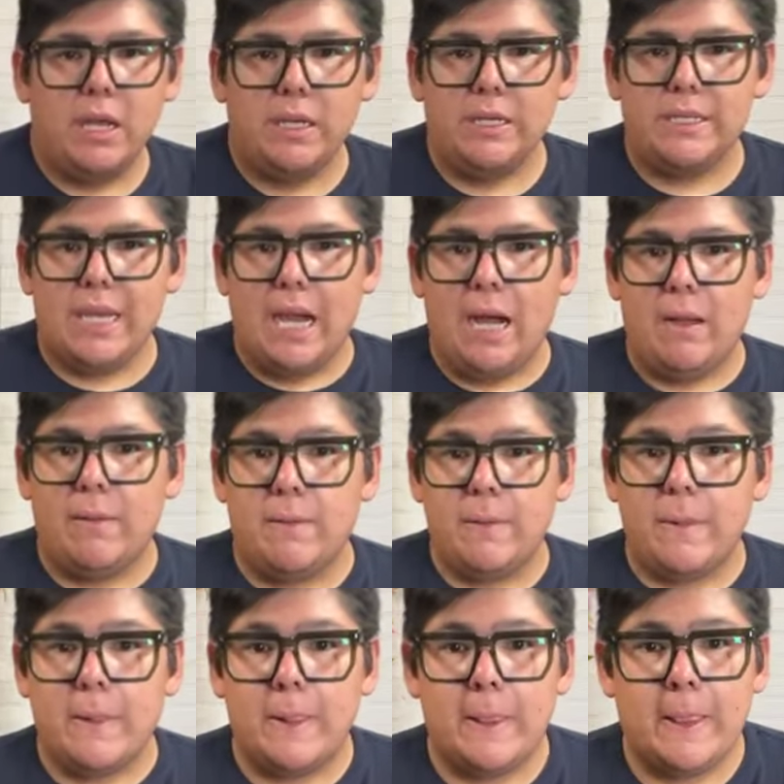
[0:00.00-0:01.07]
But yeah,
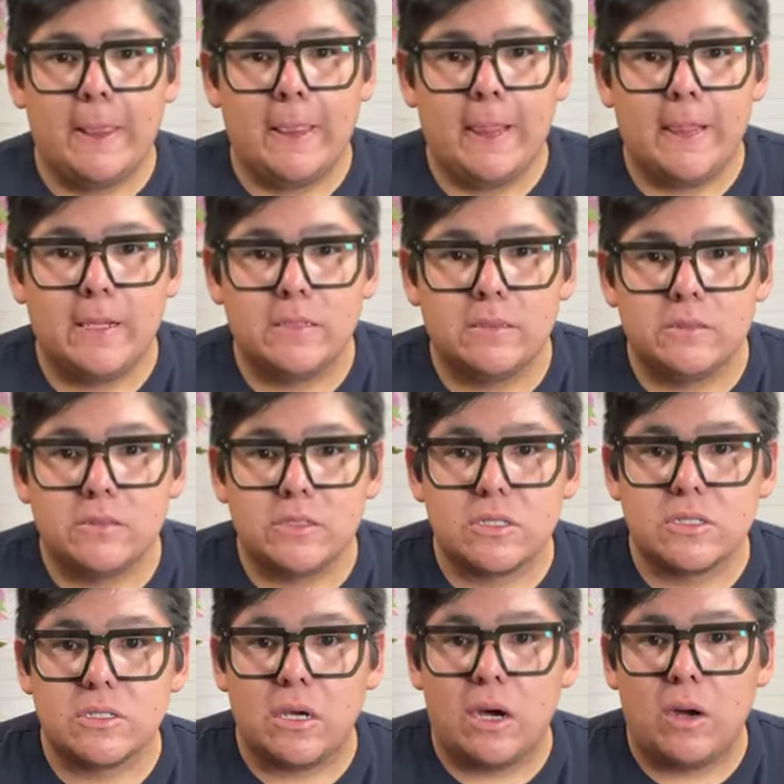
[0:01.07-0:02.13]

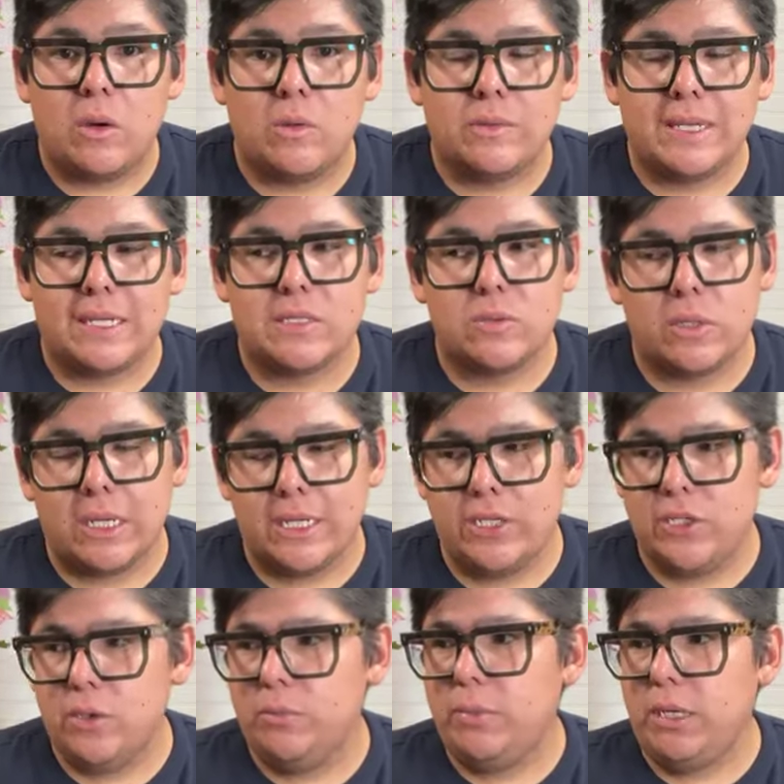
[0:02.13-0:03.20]
so that's
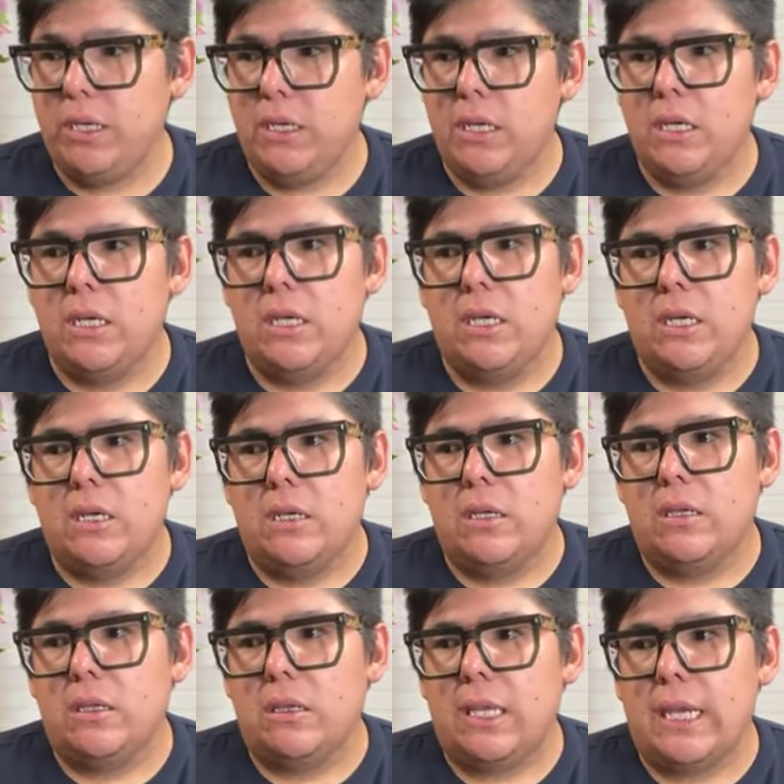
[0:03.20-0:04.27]
what I do. But
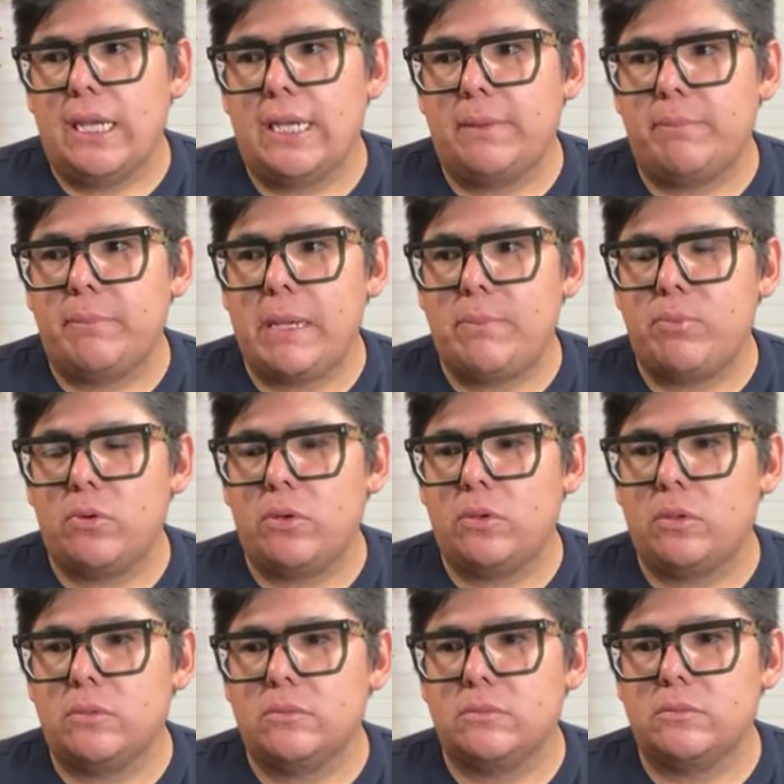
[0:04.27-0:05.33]

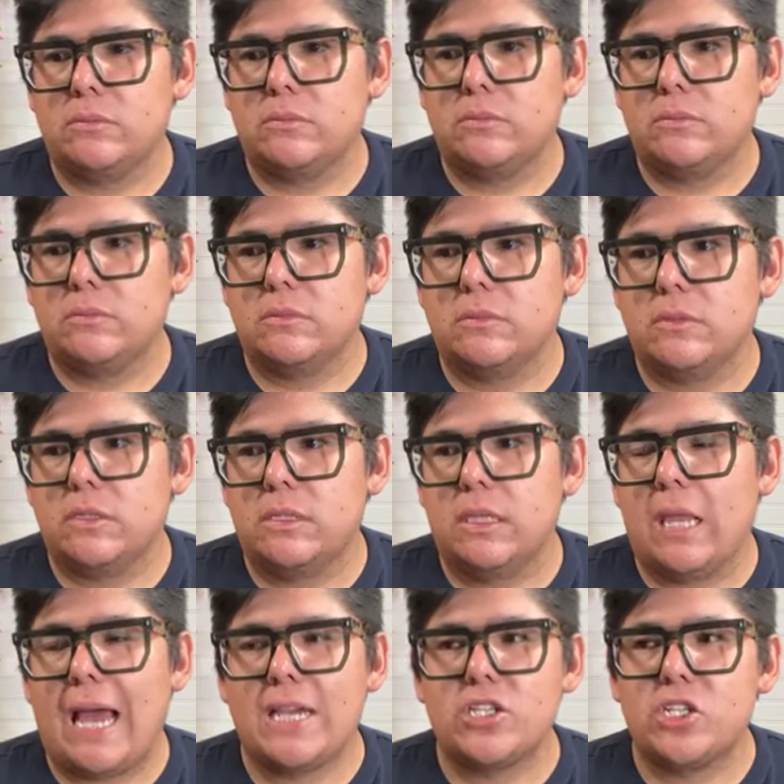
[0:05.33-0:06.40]
people,
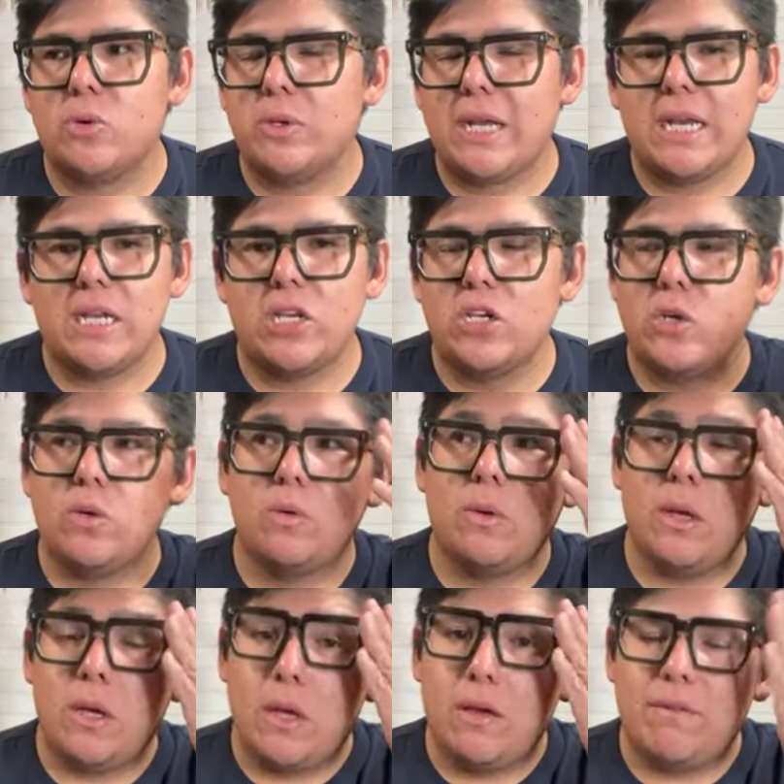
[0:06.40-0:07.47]
last year when I didn't
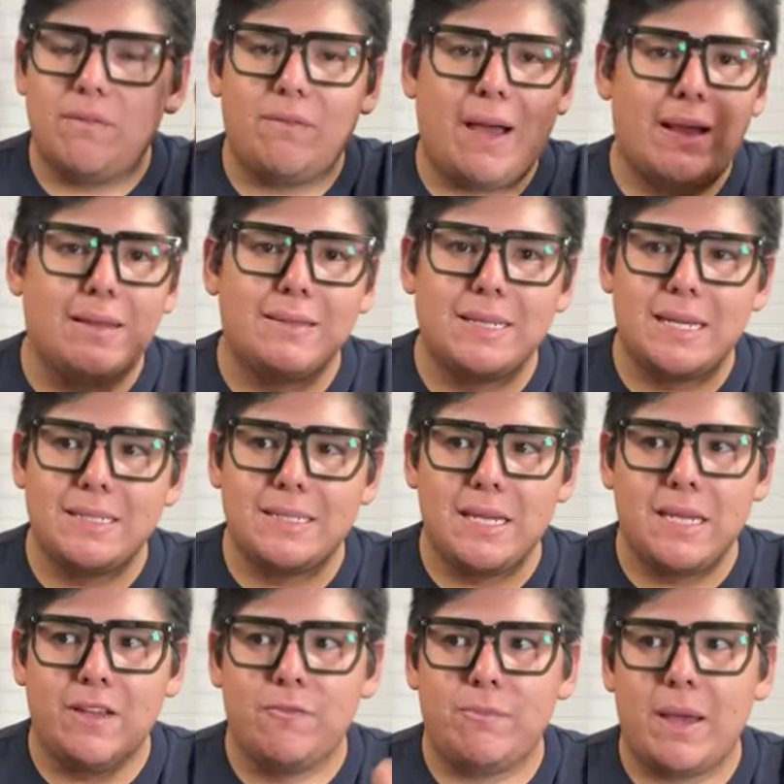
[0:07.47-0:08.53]
do
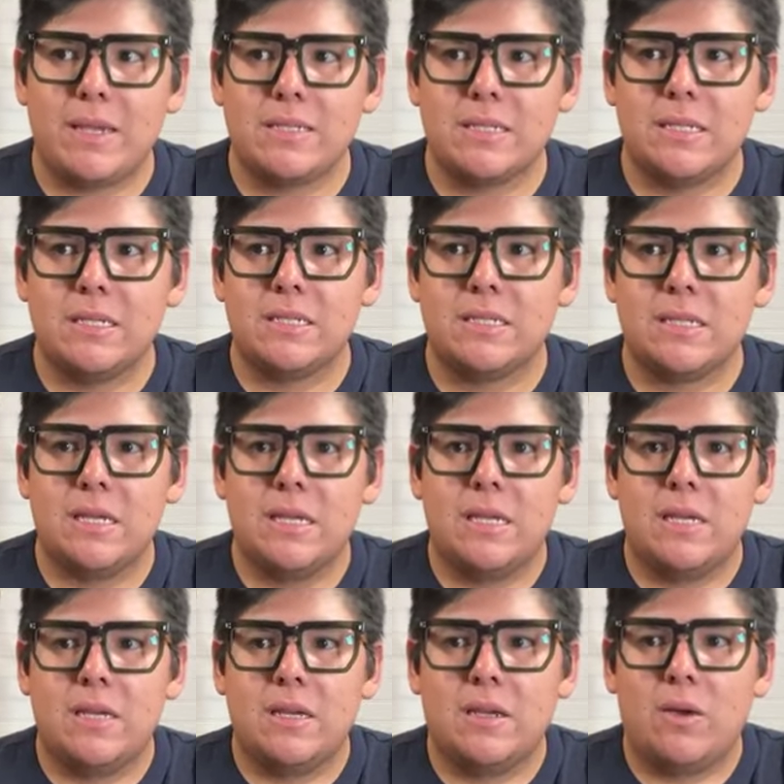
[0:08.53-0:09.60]
Valentine's Day gift baskets,
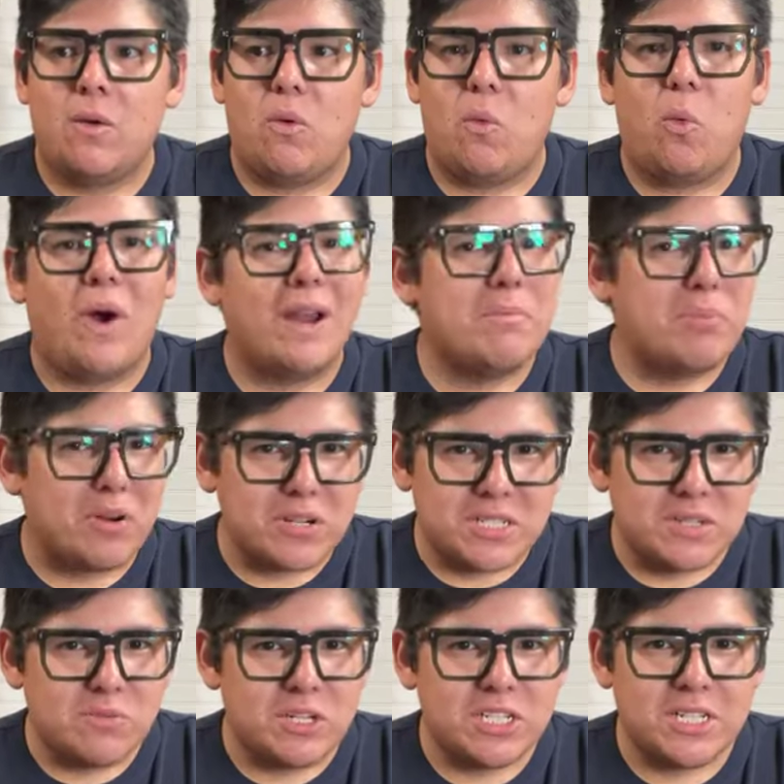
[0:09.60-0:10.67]
one
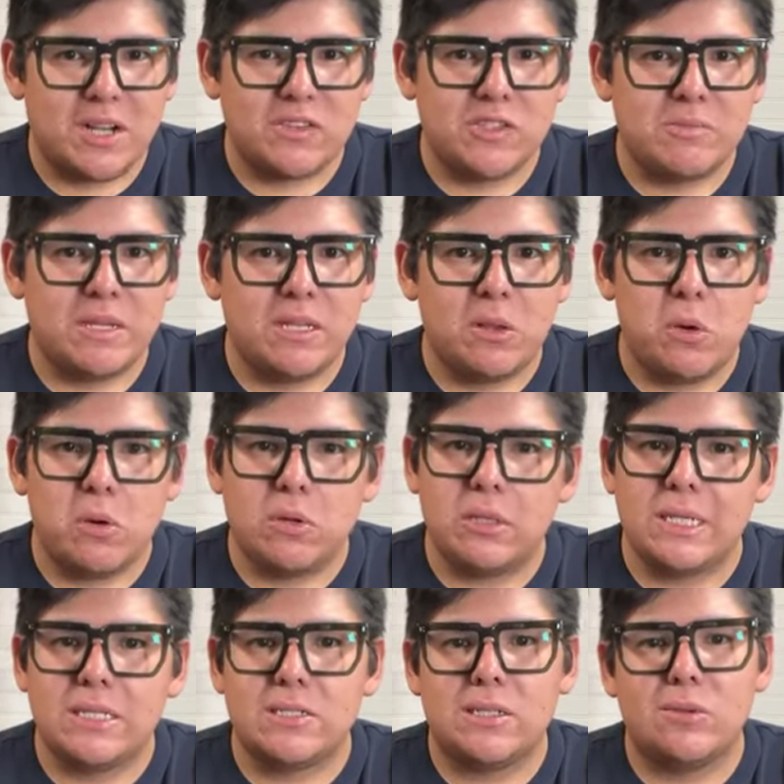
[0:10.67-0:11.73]
person reached out to me
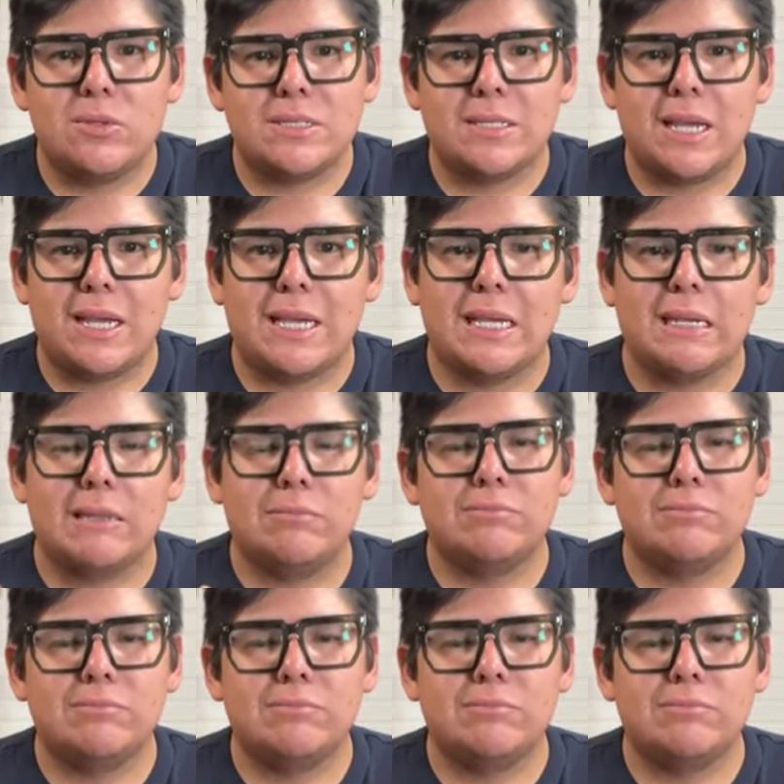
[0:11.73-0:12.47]
locally, so it was